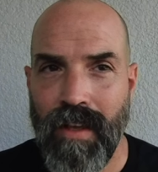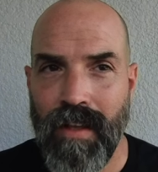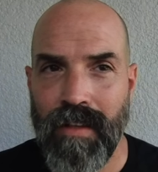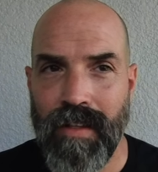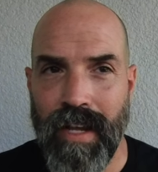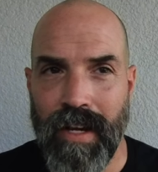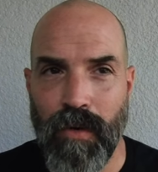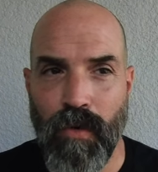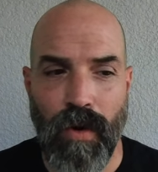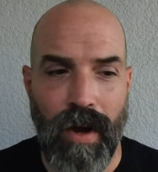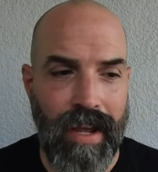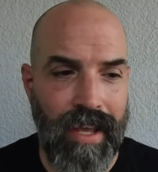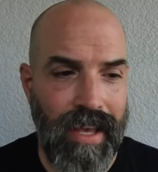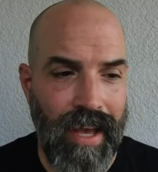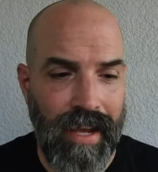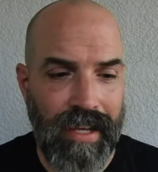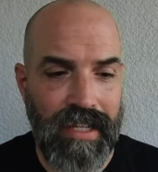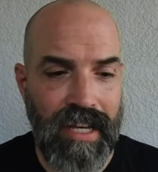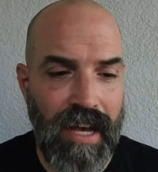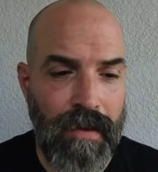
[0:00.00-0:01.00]
like where
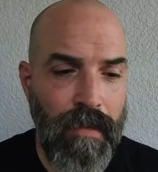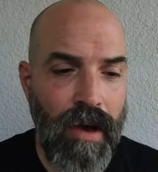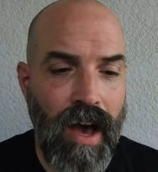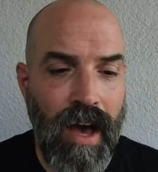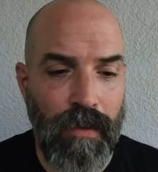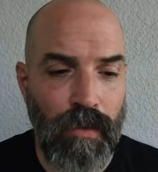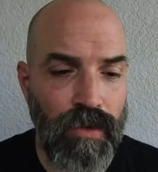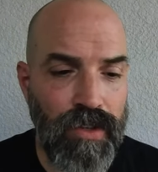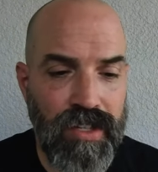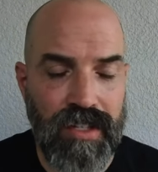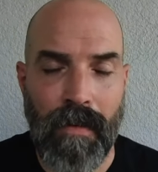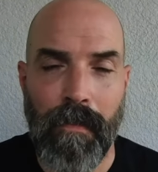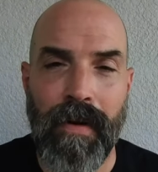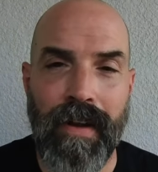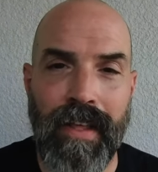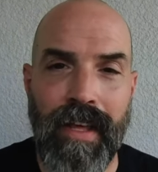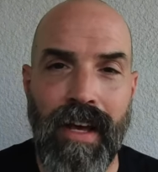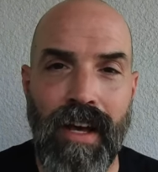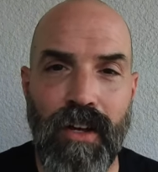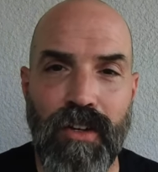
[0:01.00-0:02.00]
I come on with
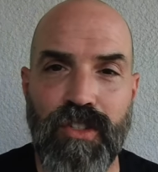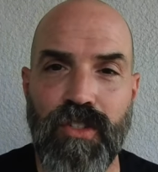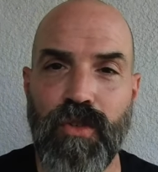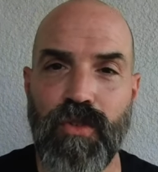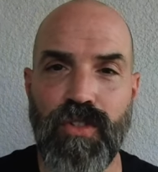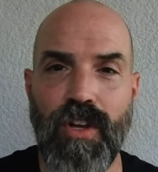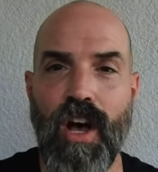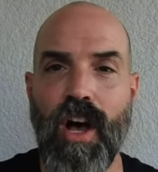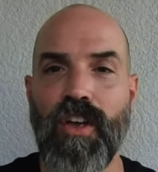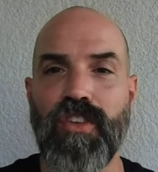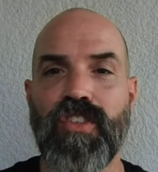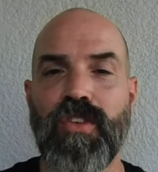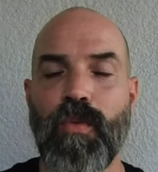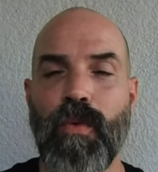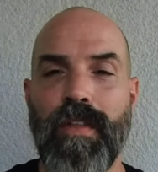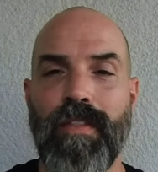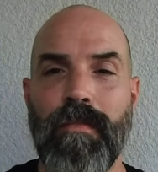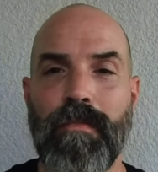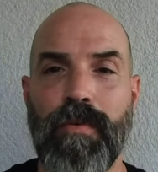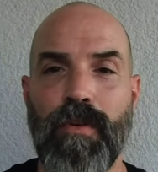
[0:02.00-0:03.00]
somebody else who's also
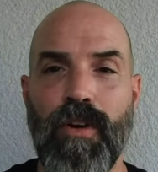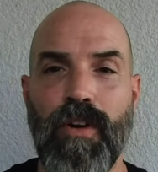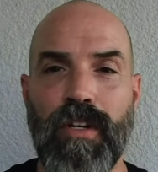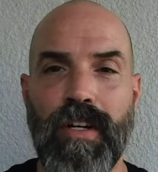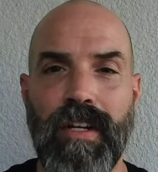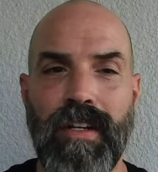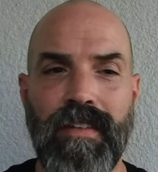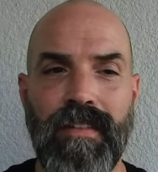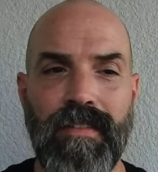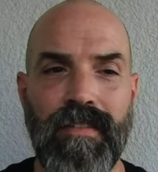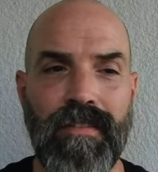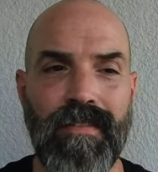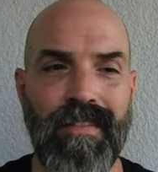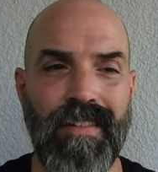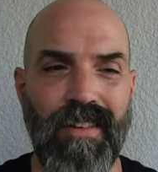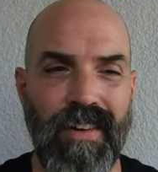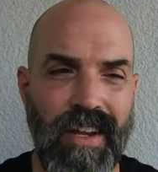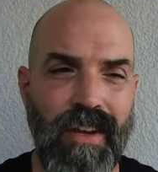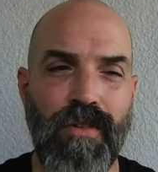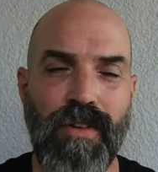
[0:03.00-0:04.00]
read the book and,
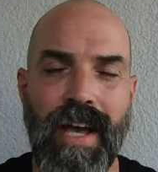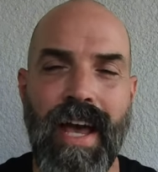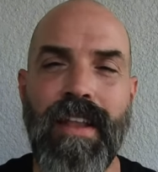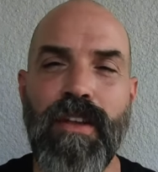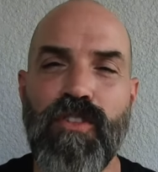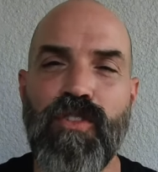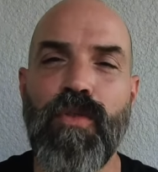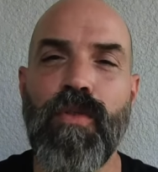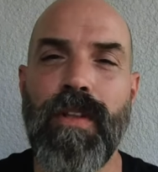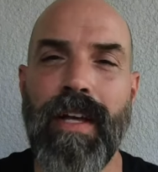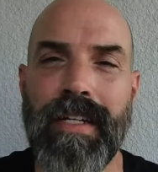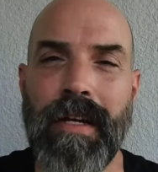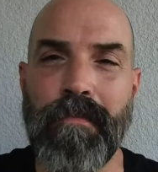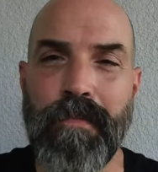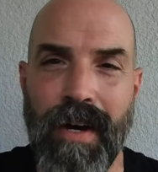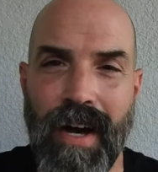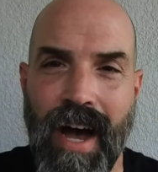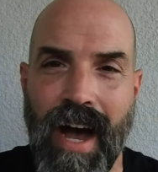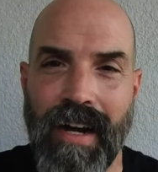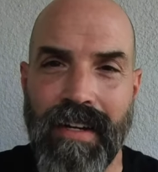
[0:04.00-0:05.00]
you know, kind of do it like a
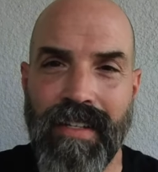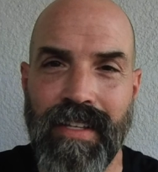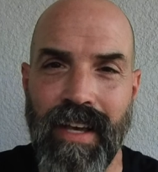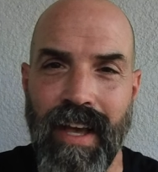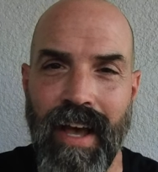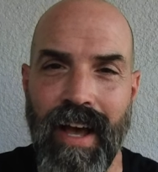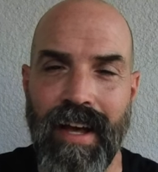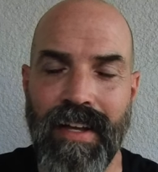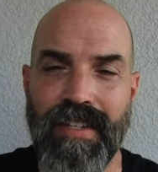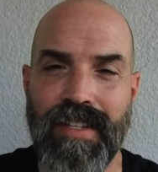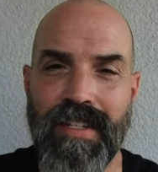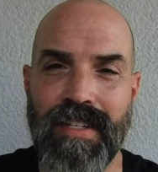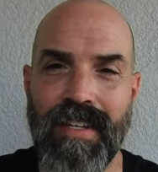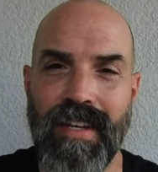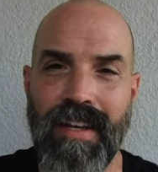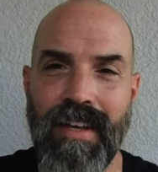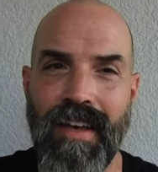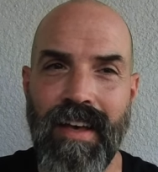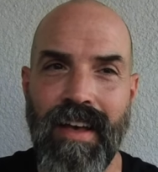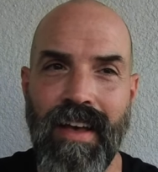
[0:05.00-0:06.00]
podcast.
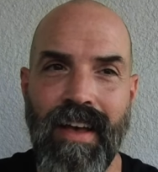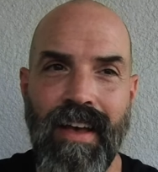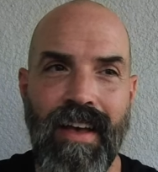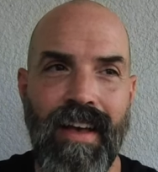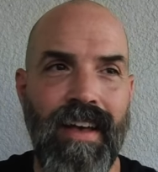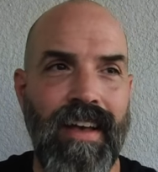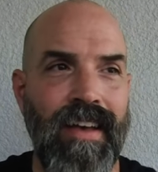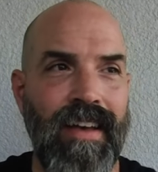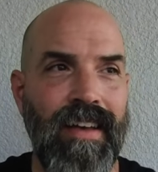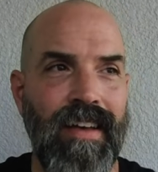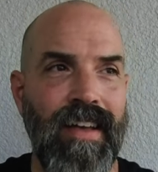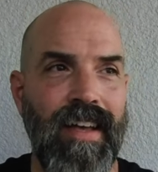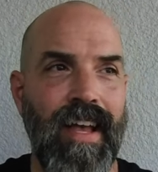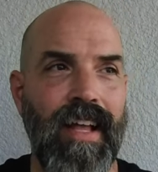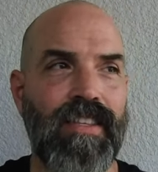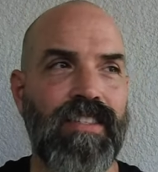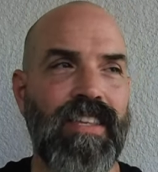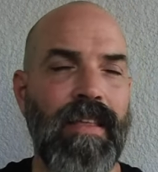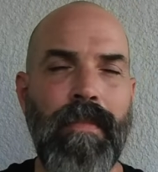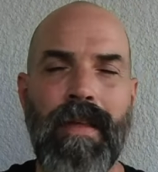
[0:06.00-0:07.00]

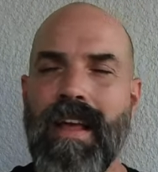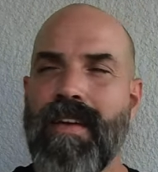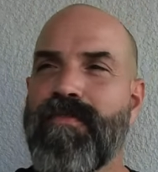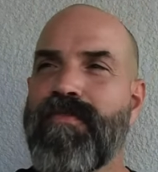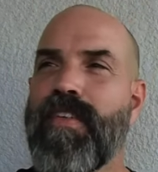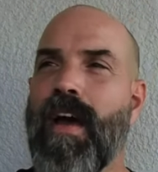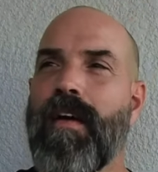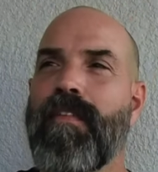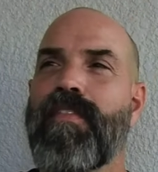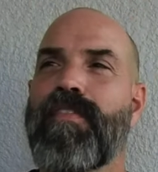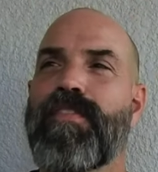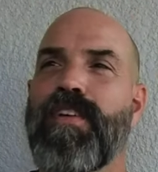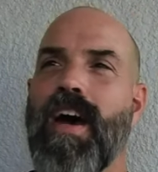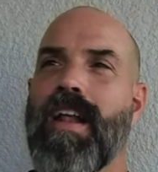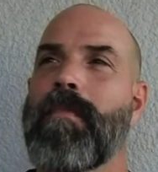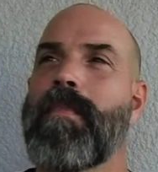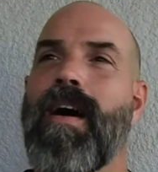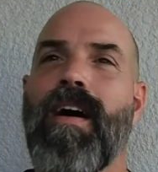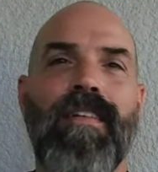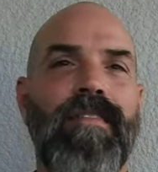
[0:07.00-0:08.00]
It's something I've thought
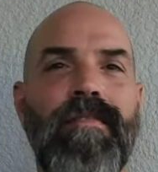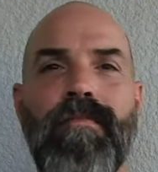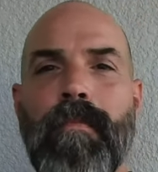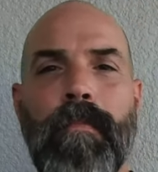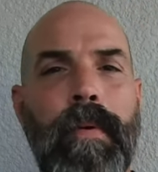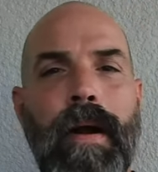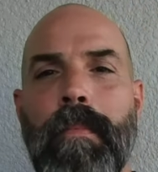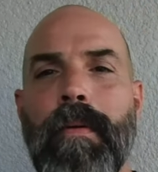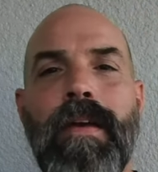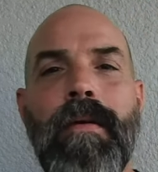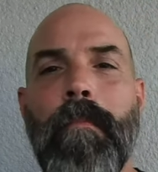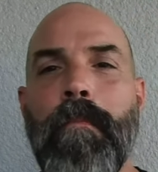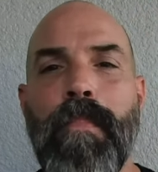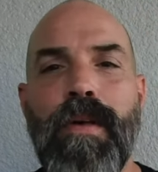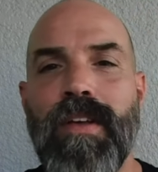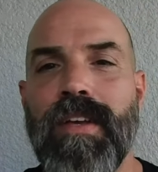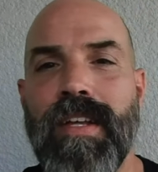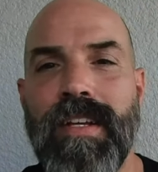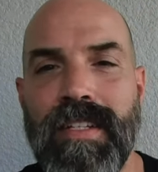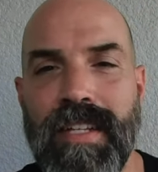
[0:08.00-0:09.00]
about probably a
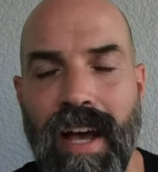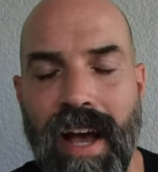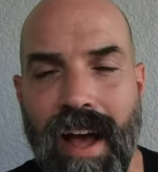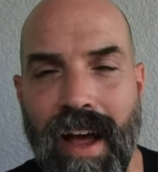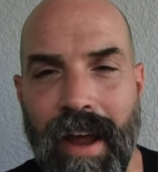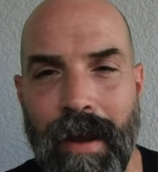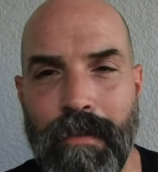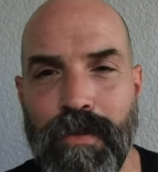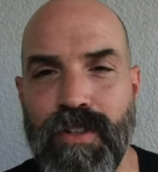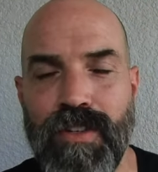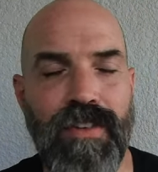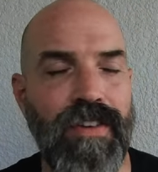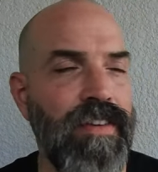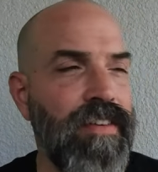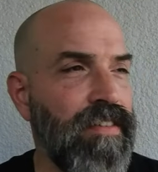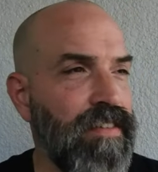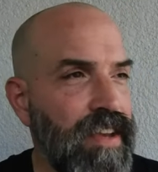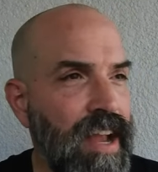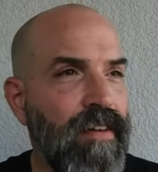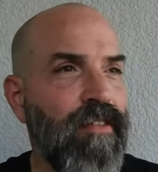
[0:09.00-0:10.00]
million times, just
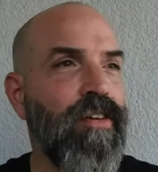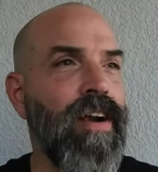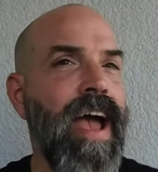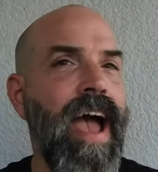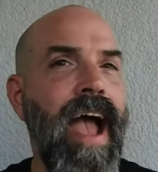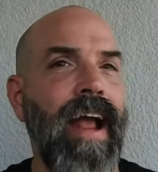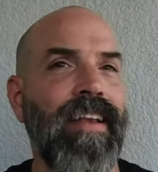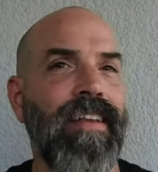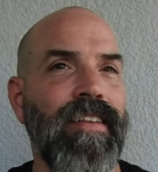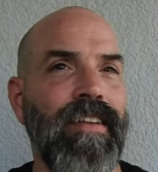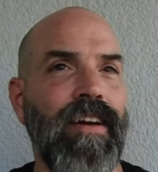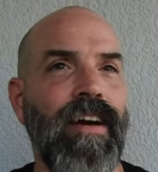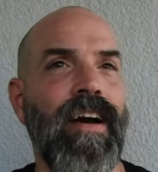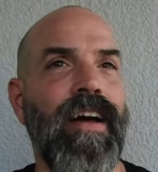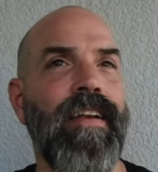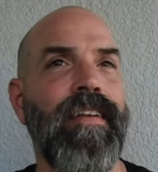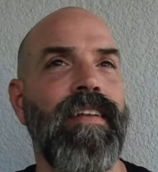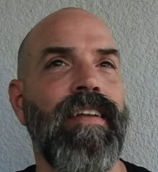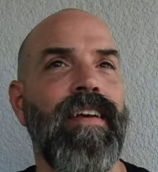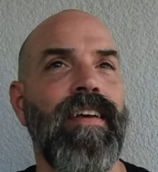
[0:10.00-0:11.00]
never acted
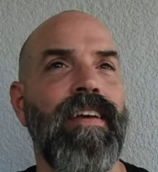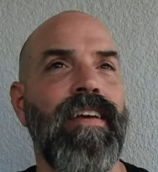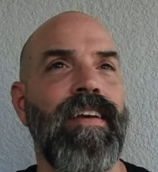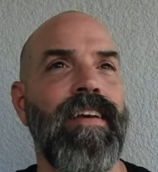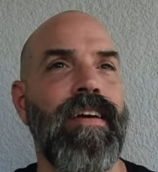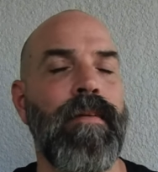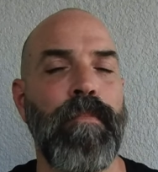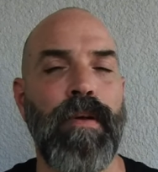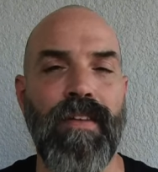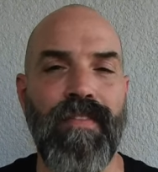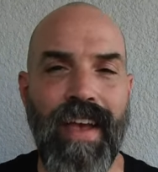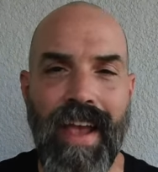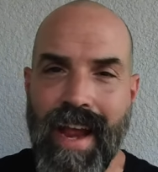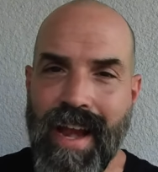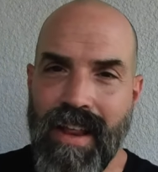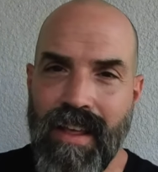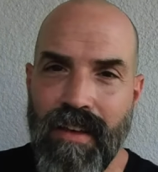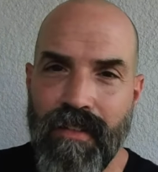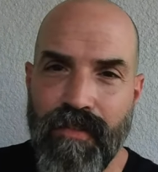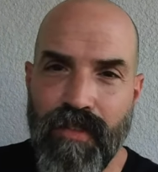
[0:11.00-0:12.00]
on. But if
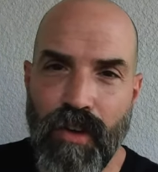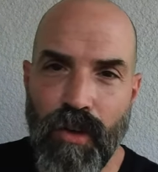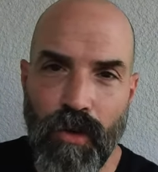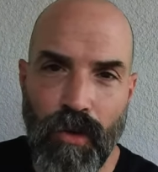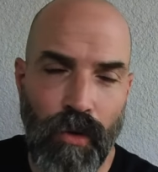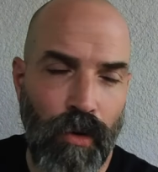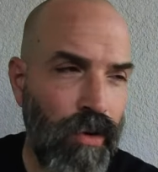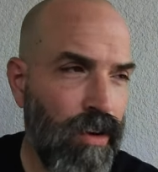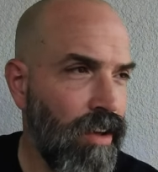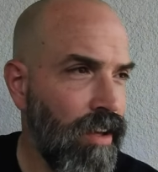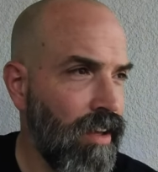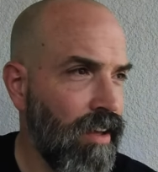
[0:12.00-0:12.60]
any of you